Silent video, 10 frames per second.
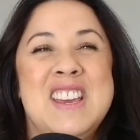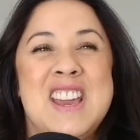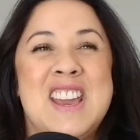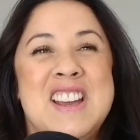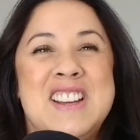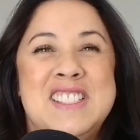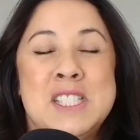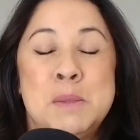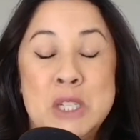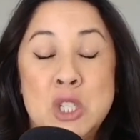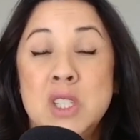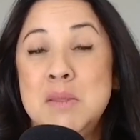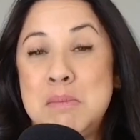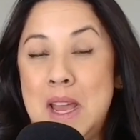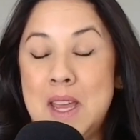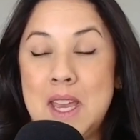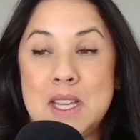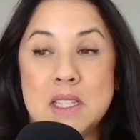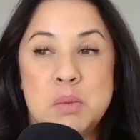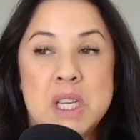And especially in my
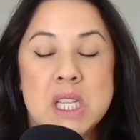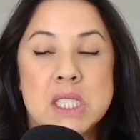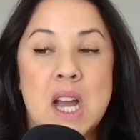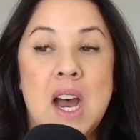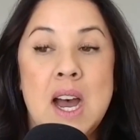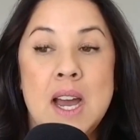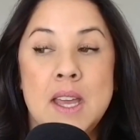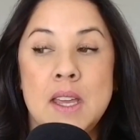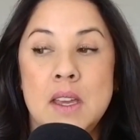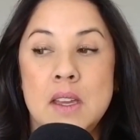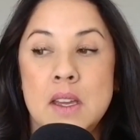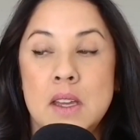case, because I